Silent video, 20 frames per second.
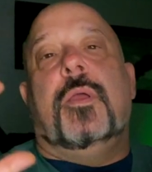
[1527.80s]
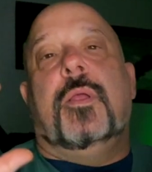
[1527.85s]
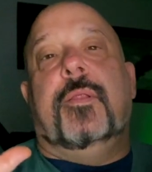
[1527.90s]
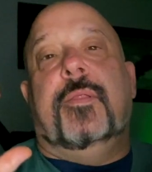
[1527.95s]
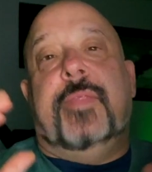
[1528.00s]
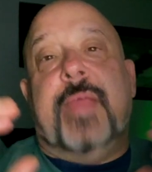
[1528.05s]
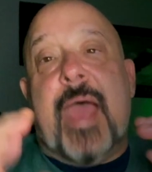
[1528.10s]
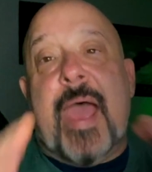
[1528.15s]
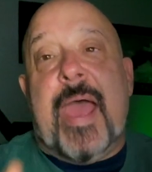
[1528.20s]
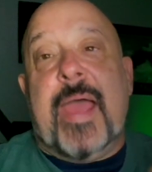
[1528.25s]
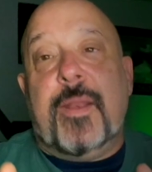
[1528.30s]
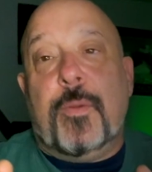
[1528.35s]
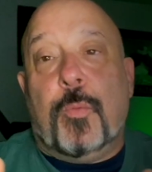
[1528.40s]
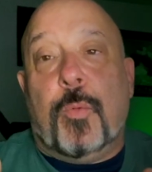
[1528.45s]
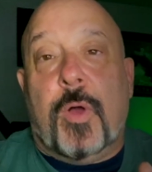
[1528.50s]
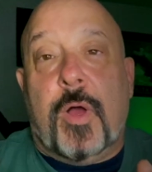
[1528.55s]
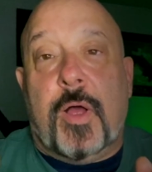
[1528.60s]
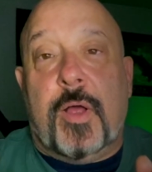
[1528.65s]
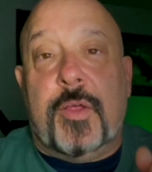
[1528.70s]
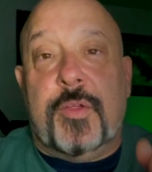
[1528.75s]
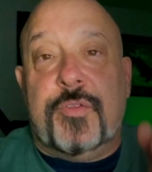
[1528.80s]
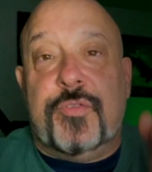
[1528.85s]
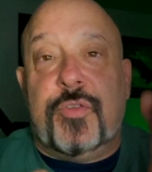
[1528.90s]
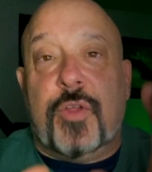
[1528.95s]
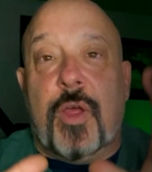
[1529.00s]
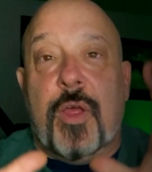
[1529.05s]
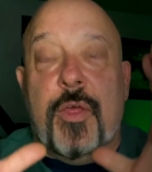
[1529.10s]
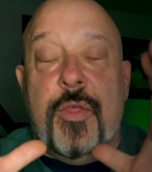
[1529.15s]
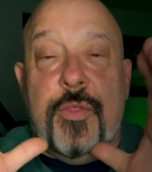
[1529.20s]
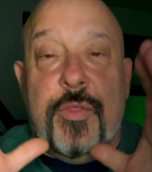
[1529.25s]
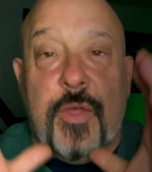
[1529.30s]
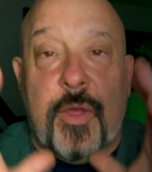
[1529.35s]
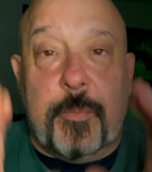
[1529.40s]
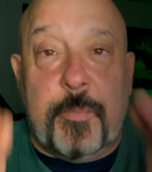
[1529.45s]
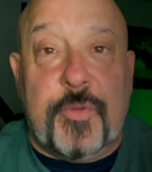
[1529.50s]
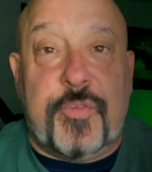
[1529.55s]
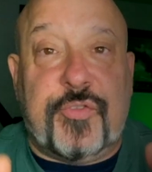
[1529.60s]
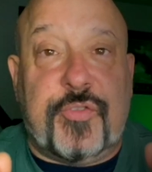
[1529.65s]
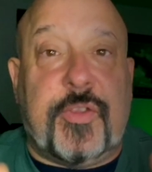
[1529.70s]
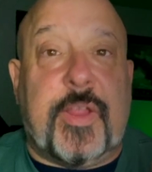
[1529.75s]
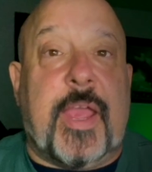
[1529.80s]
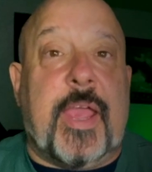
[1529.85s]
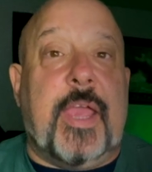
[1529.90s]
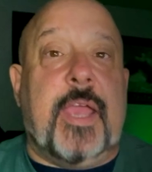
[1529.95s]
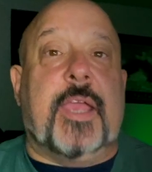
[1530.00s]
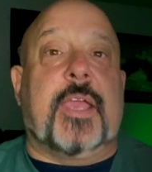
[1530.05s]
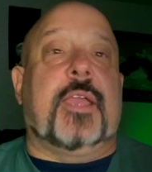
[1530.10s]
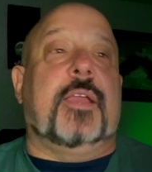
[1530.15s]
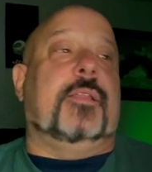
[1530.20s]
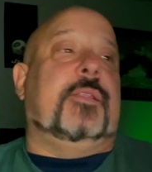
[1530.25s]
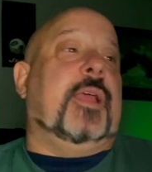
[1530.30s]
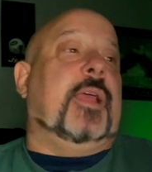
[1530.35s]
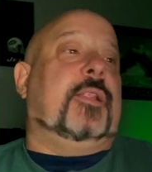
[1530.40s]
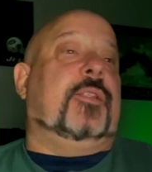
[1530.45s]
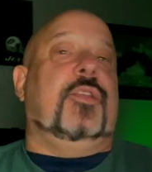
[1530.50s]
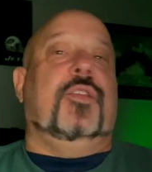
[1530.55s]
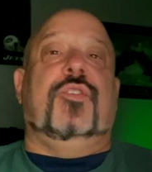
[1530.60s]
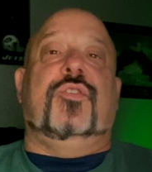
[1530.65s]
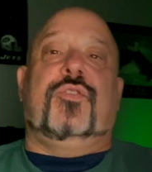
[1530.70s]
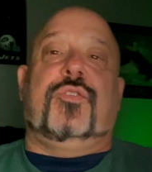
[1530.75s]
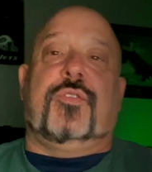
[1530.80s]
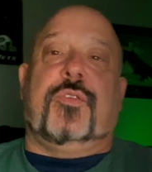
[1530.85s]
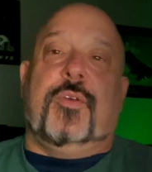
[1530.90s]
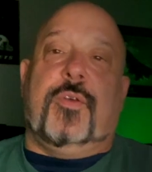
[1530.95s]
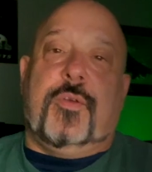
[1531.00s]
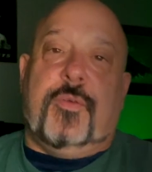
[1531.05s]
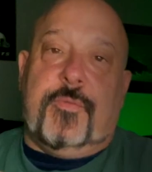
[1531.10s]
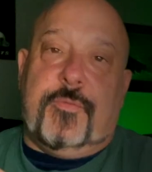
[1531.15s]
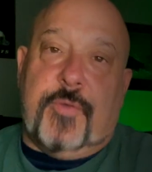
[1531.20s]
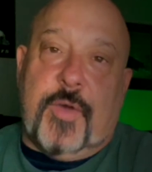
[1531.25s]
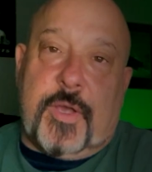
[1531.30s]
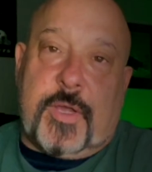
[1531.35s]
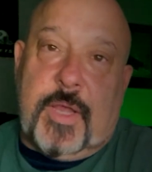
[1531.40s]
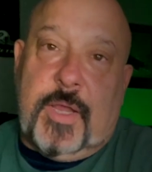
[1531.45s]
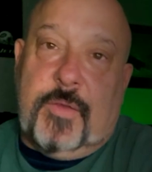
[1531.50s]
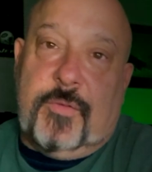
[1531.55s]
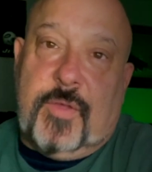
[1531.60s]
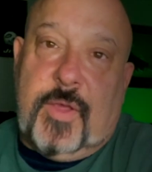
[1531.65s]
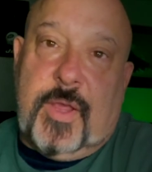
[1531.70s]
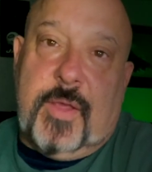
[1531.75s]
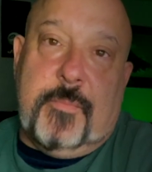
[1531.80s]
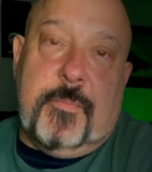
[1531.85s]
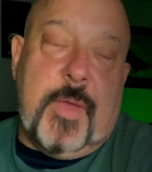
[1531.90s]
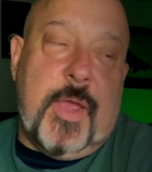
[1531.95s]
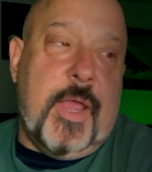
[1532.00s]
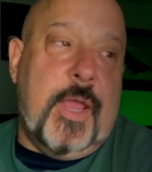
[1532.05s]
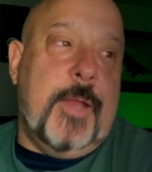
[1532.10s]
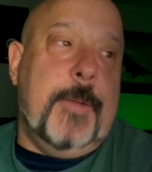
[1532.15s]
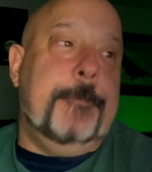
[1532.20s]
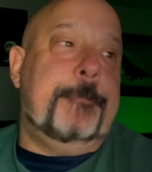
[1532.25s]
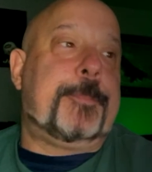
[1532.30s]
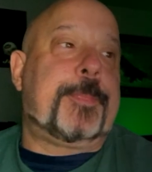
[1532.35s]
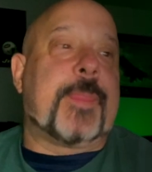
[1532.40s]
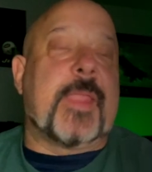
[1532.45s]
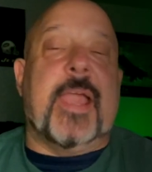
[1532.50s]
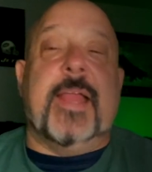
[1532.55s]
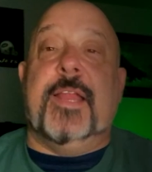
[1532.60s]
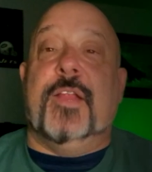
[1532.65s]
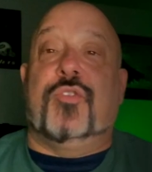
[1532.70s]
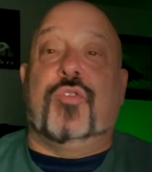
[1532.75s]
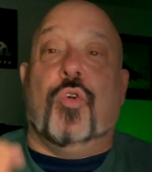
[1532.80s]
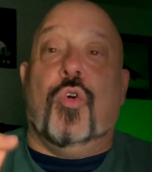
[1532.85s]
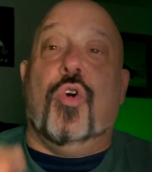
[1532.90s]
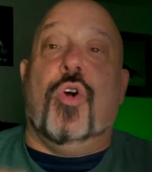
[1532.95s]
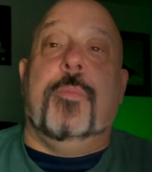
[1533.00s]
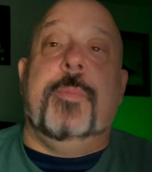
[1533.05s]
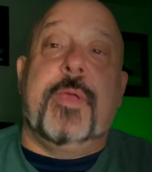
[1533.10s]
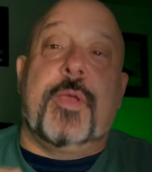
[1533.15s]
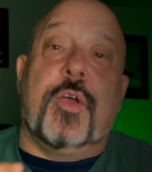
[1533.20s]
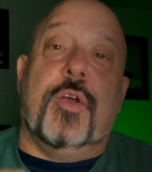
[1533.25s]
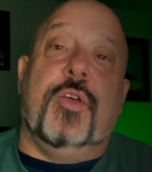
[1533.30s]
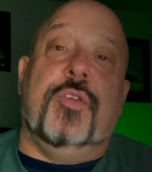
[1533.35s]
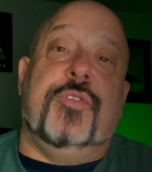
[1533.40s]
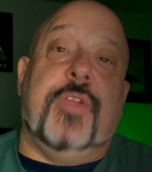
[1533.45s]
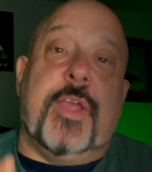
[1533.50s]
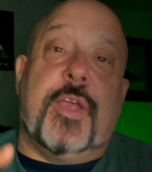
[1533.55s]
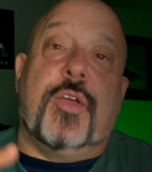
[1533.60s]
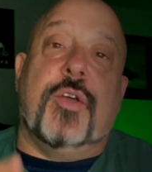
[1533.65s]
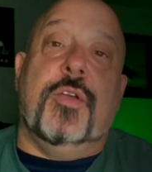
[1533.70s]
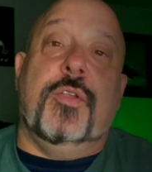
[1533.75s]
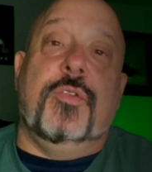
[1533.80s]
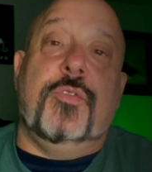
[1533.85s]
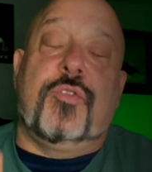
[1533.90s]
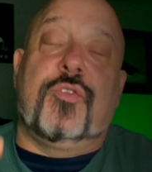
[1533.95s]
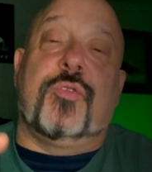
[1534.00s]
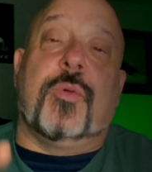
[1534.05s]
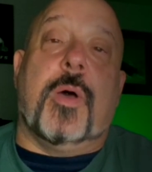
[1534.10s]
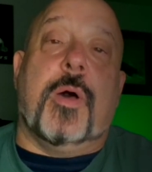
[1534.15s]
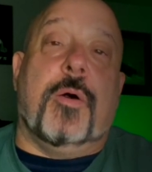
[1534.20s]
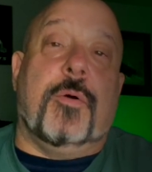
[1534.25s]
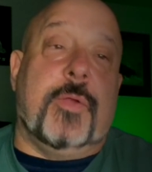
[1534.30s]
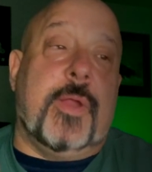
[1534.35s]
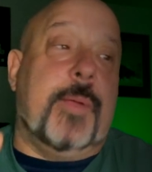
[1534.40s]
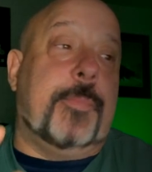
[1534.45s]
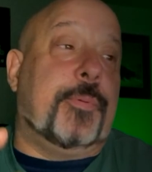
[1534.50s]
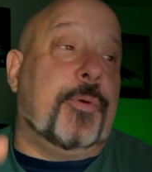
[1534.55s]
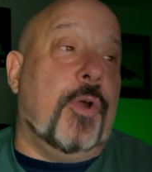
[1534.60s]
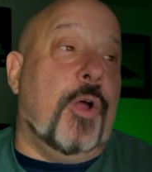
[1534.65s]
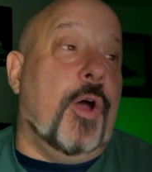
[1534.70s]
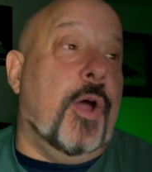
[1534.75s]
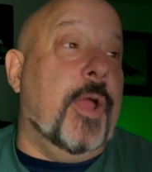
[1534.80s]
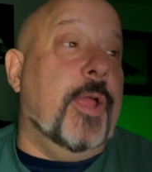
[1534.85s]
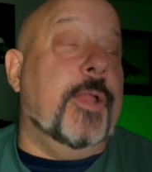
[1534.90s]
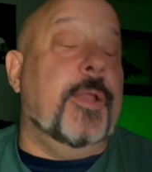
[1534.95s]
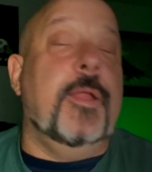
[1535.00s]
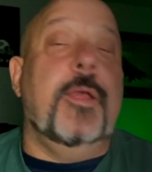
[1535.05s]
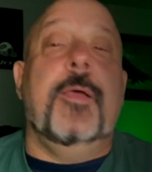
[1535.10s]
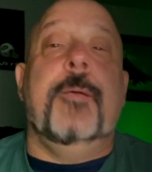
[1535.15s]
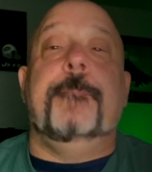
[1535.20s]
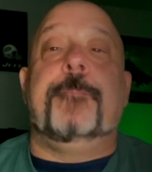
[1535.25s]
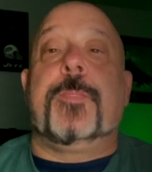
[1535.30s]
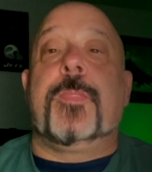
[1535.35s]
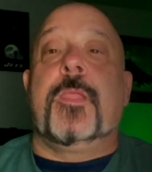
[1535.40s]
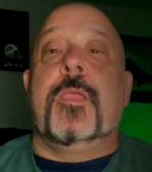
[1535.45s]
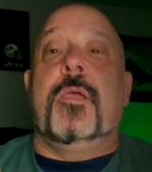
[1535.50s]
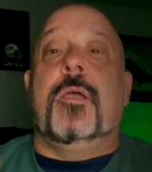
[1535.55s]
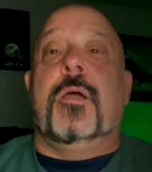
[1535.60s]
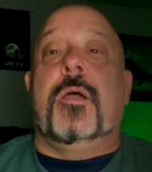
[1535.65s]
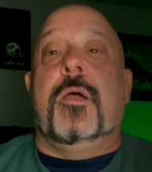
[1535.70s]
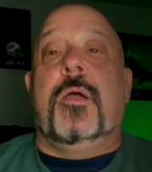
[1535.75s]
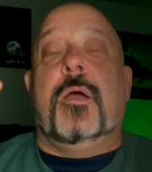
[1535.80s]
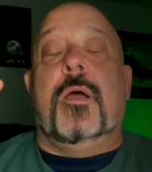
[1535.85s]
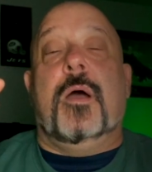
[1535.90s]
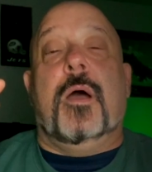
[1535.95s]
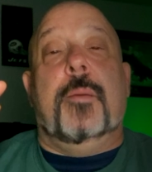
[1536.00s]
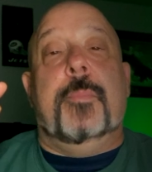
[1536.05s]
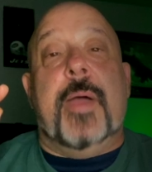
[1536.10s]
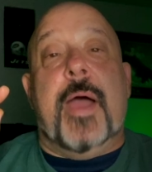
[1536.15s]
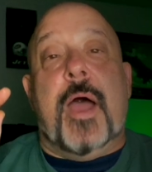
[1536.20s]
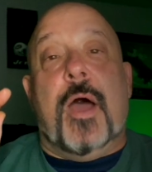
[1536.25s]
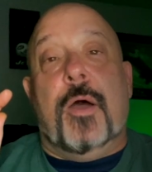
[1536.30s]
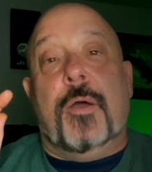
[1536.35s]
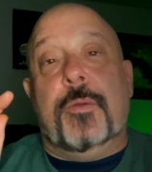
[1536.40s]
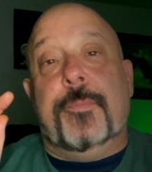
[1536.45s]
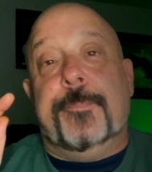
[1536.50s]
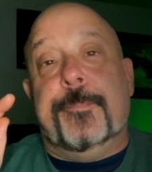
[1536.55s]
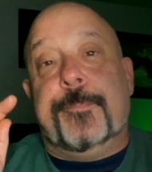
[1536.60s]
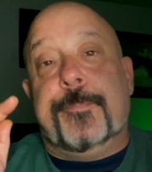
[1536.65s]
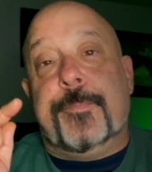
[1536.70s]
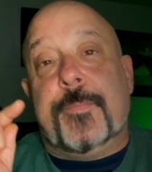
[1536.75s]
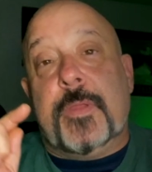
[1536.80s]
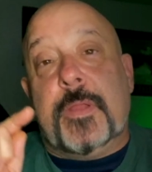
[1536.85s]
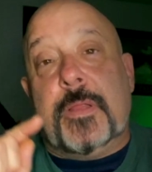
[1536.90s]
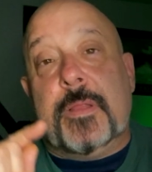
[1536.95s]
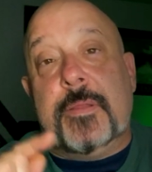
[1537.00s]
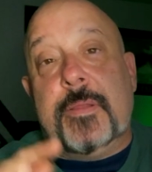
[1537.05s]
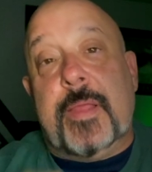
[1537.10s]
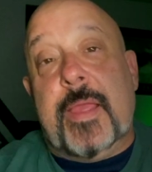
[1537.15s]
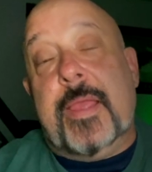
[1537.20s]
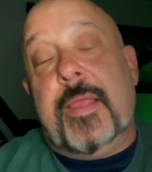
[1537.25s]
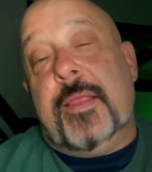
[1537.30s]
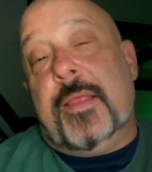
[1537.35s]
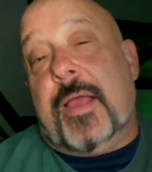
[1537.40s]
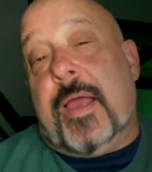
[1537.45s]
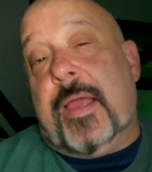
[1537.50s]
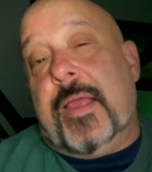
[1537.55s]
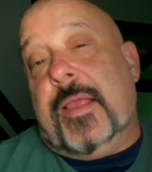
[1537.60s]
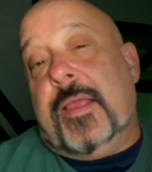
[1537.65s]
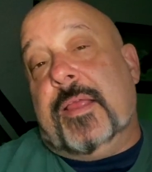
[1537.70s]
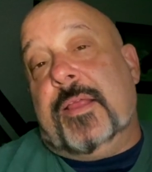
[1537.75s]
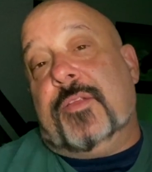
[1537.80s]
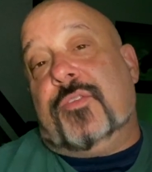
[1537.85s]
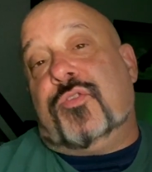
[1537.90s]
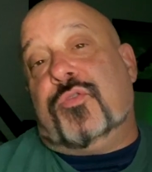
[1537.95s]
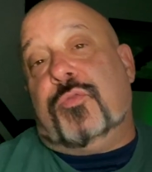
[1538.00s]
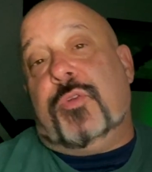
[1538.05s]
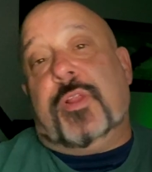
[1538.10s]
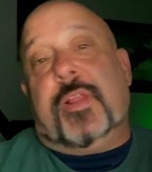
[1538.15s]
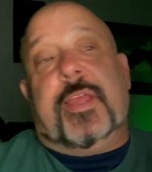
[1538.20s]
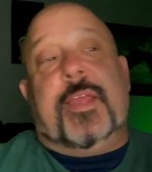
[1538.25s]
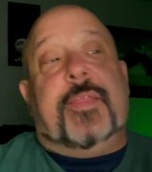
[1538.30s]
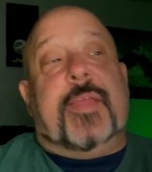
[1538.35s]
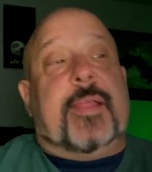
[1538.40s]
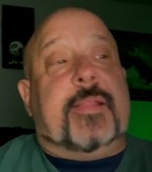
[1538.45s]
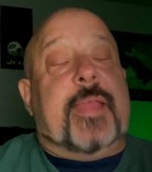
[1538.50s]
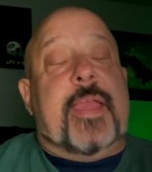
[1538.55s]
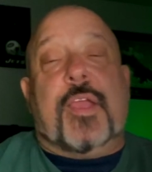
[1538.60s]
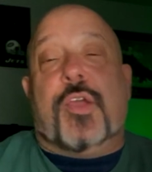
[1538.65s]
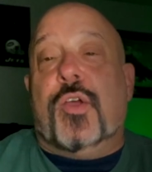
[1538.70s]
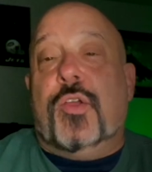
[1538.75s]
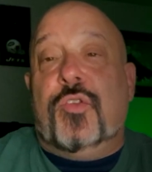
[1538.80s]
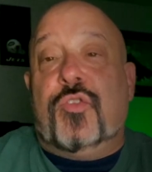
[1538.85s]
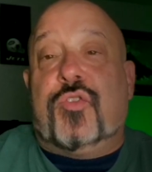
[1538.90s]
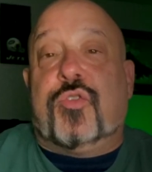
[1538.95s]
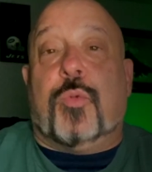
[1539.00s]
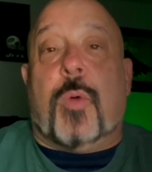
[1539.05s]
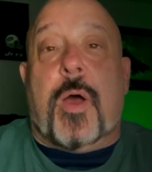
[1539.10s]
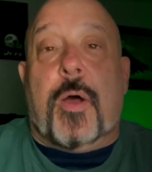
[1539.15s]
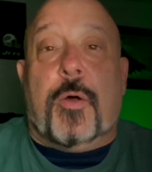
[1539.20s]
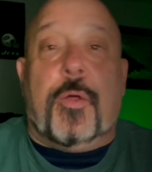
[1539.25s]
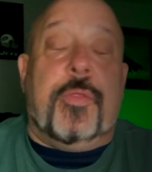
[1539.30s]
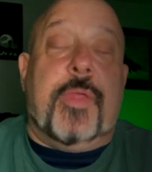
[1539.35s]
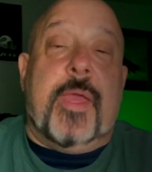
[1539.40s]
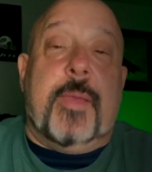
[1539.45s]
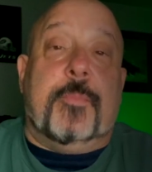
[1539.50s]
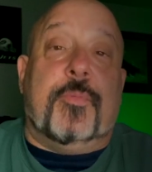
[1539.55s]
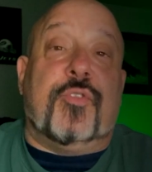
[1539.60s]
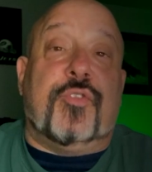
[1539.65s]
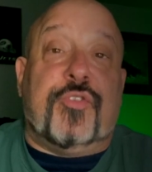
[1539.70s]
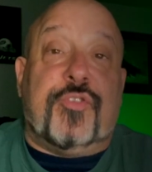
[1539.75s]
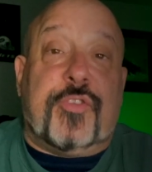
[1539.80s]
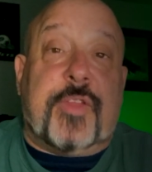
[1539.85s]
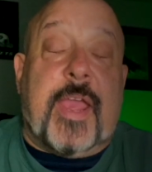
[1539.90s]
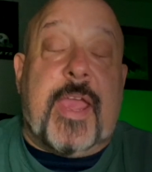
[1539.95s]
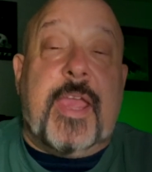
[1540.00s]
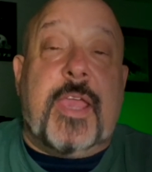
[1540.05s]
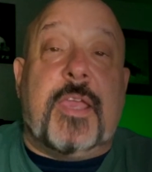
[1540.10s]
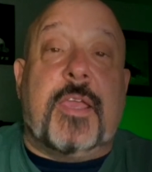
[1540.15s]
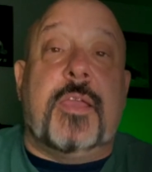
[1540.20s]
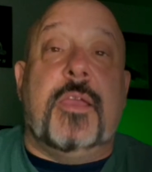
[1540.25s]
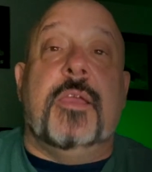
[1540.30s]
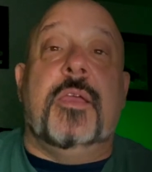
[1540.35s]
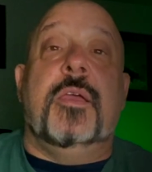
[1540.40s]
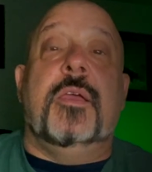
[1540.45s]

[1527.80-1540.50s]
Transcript: That was the mistake that this fucking team made. And it's all because they couldn't swallow their pride about... It's really that they couldn't swallow their mistake